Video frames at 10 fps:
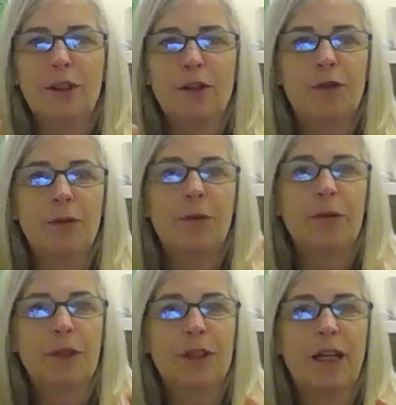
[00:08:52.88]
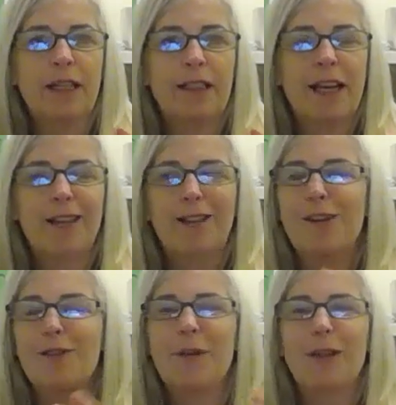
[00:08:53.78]
in the group, we were studying together. And
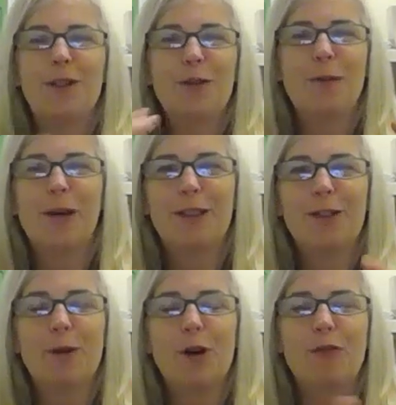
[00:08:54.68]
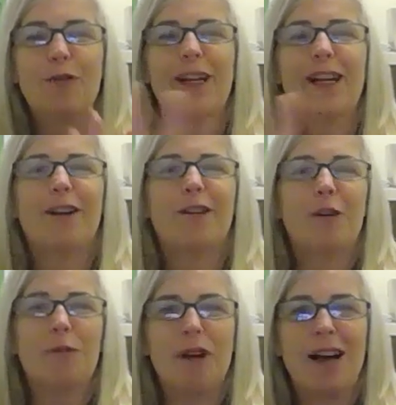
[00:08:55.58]
after about 2 months, we all figured out our
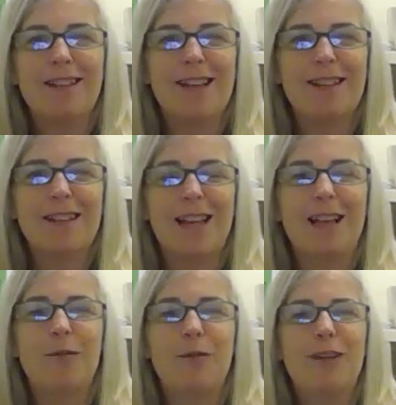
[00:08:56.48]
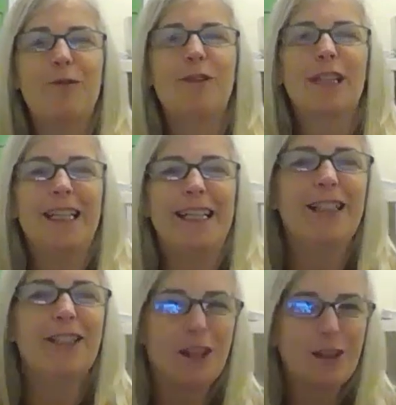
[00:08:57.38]
own process. And then we didn't really need
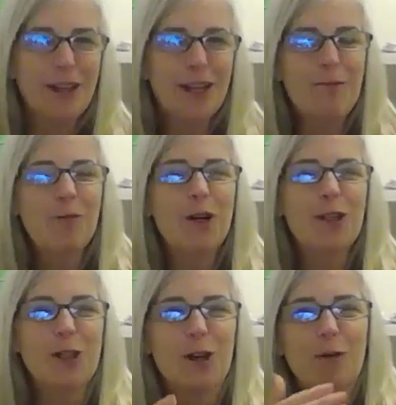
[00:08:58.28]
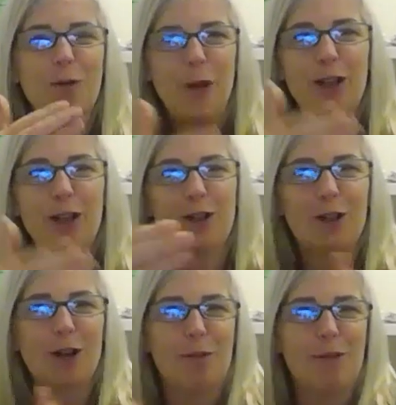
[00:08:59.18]
each other anymore. So we
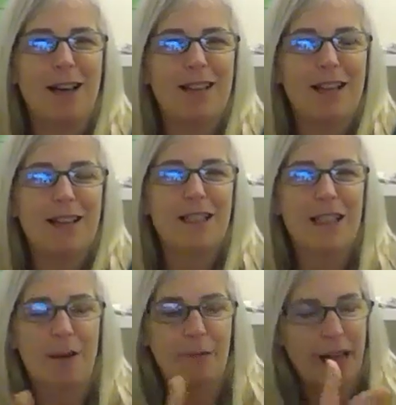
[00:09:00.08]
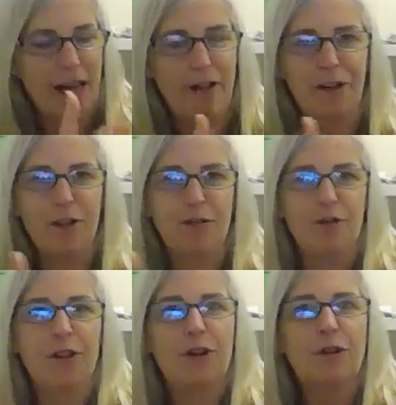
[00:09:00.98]
understood our processes and we carried it
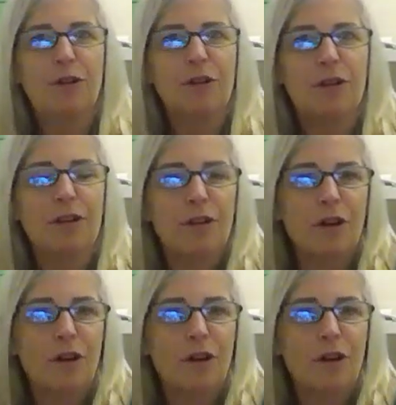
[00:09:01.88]
through the whole